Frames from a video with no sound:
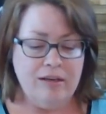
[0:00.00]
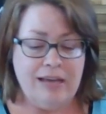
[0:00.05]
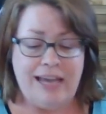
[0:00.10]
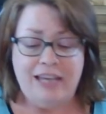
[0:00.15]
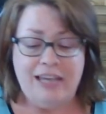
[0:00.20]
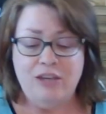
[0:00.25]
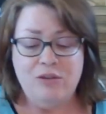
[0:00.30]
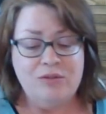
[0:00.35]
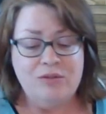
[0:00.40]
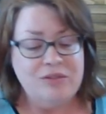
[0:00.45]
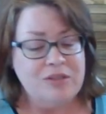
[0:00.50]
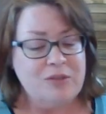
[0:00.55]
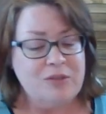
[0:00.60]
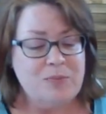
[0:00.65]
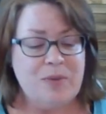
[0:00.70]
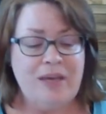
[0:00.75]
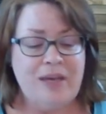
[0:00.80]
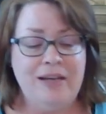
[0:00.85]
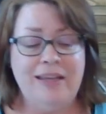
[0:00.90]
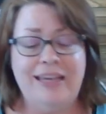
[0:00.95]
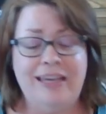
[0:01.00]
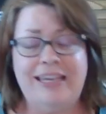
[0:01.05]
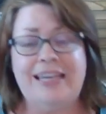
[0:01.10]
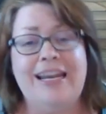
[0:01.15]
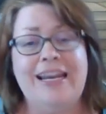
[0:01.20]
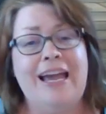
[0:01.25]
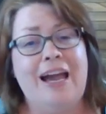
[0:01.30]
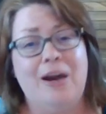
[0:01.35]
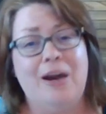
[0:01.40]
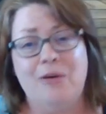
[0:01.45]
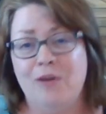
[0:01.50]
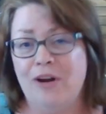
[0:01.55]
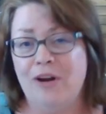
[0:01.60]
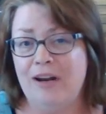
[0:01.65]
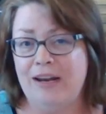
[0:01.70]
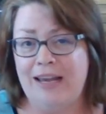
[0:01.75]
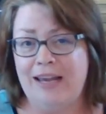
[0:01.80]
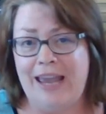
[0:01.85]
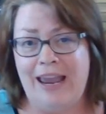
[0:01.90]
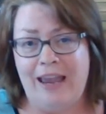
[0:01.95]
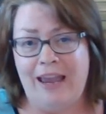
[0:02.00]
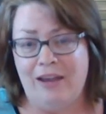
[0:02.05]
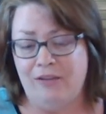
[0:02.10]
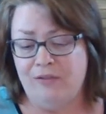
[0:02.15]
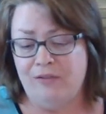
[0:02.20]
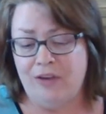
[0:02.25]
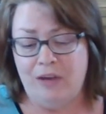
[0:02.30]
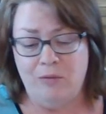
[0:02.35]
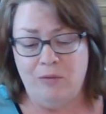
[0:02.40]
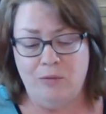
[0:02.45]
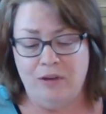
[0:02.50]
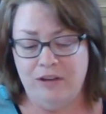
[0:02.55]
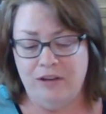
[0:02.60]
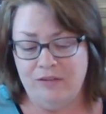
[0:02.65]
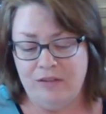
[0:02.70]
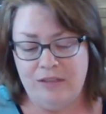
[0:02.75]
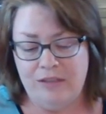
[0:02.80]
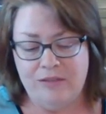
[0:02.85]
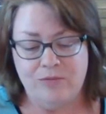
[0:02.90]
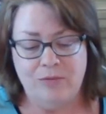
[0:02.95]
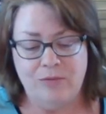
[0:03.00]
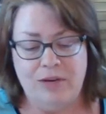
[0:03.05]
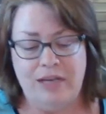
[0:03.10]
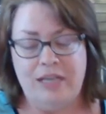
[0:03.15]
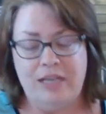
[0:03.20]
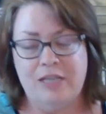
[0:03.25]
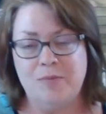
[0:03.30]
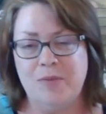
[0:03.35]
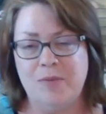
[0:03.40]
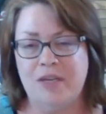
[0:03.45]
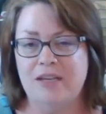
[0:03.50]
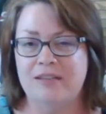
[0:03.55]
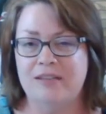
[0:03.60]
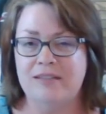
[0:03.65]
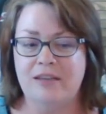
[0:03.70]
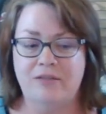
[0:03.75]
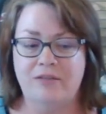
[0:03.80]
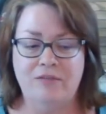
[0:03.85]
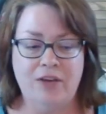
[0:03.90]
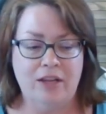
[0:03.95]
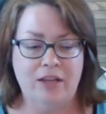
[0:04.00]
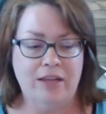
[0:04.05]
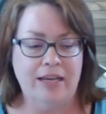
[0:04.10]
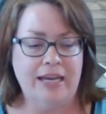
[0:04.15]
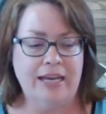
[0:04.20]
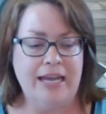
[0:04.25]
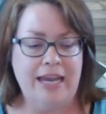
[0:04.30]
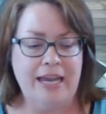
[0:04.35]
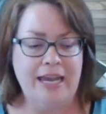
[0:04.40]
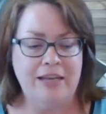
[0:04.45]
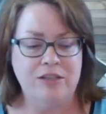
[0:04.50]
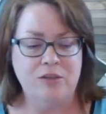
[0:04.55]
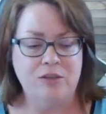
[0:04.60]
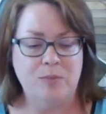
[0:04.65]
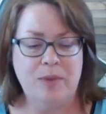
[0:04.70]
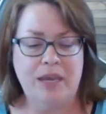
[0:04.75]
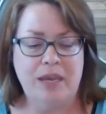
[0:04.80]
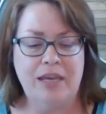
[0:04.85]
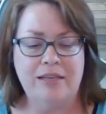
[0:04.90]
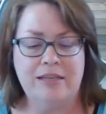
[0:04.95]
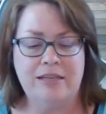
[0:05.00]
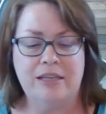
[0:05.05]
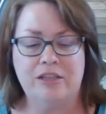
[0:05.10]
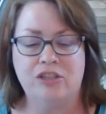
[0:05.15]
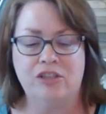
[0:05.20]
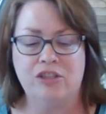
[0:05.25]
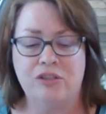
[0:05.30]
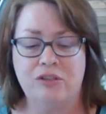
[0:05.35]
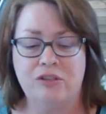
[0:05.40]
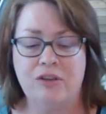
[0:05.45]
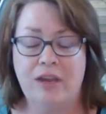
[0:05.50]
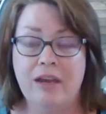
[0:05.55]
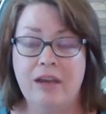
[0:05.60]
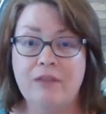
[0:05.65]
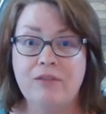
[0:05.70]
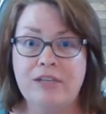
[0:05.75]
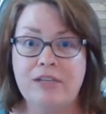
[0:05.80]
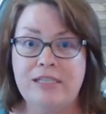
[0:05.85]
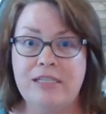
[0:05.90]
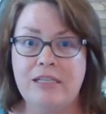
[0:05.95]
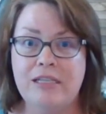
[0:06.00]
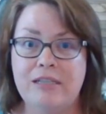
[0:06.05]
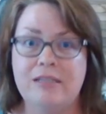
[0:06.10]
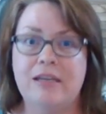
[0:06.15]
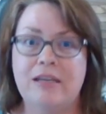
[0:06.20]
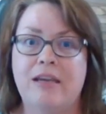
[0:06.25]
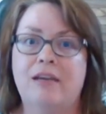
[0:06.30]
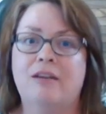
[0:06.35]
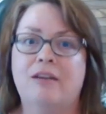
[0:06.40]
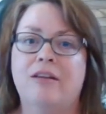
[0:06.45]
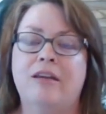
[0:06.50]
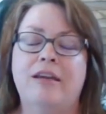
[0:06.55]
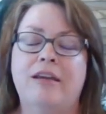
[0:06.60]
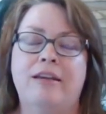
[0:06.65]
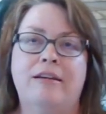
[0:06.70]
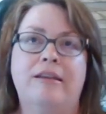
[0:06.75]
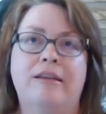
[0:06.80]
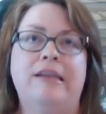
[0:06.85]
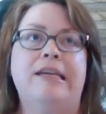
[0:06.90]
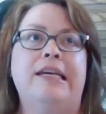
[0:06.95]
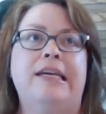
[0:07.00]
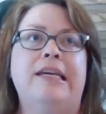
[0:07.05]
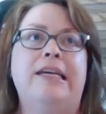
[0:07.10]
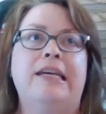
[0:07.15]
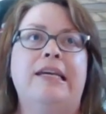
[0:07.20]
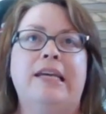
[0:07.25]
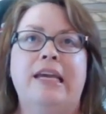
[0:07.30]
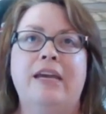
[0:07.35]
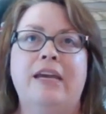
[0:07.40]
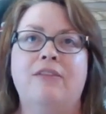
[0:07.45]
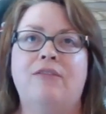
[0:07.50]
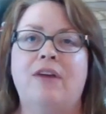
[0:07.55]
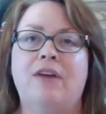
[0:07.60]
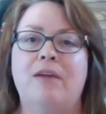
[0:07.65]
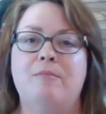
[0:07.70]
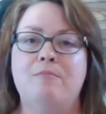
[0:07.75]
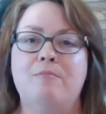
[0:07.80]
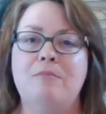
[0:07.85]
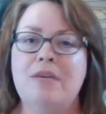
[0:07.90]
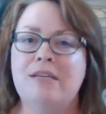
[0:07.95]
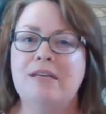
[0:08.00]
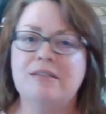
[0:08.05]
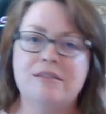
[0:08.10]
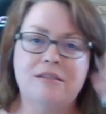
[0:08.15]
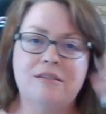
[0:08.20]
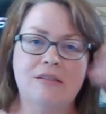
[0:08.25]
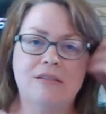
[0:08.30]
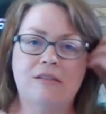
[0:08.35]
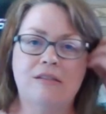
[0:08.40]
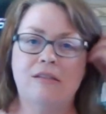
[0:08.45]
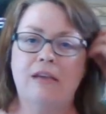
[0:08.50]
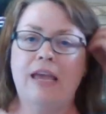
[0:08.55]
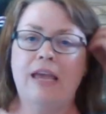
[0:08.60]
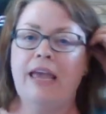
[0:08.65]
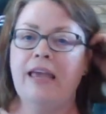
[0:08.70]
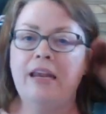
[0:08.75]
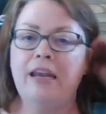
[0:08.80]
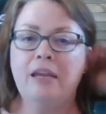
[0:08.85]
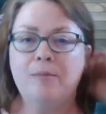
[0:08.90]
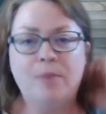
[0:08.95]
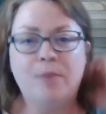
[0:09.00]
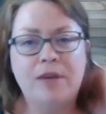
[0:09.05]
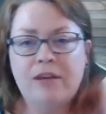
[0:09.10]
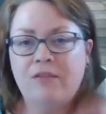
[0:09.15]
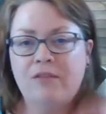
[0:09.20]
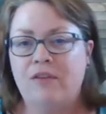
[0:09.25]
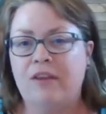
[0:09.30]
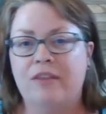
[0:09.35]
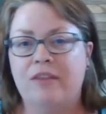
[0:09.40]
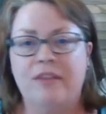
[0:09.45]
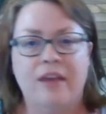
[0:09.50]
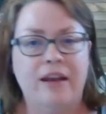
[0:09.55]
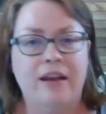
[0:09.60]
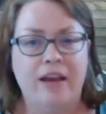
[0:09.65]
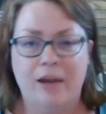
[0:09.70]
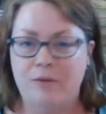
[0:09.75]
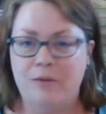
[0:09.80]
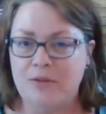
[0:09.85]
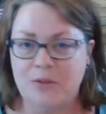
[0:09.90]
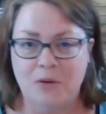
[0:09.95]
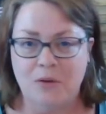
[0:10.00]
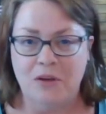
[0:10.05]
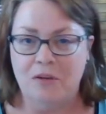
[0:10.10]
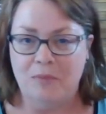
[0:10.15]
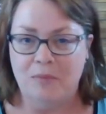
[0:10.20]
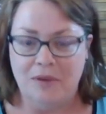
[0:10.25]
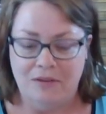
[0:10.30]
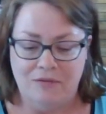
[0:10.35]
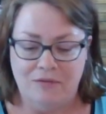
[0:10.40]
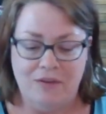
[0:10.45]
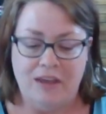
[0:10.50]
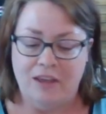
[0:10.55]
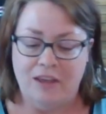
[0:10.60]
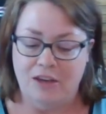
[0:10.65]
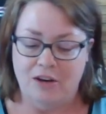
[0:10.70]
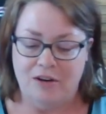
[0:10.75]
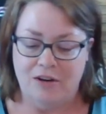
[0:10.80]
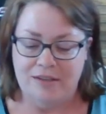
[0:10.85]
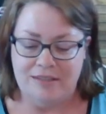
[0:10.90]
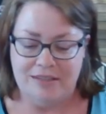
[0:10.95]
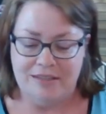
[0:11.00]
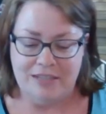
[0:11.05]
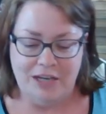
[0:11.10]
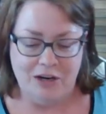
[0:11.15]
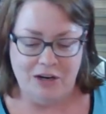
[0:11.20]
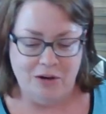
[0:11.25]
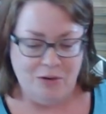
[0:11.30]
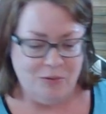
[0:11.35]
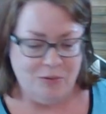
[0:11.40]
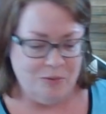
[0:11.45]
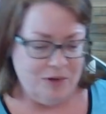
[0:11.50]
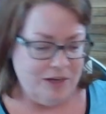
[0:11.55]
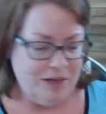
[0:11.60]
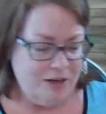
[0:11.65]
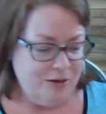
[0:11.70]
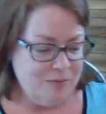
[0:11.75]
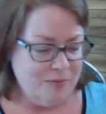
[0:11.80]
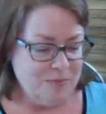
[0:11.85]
I used to spend like an hour and a half on one of these readings because I felt like I had to pay attention to every detail, and if I missed any bit of it, that I was going to be a failure as a tarot reader.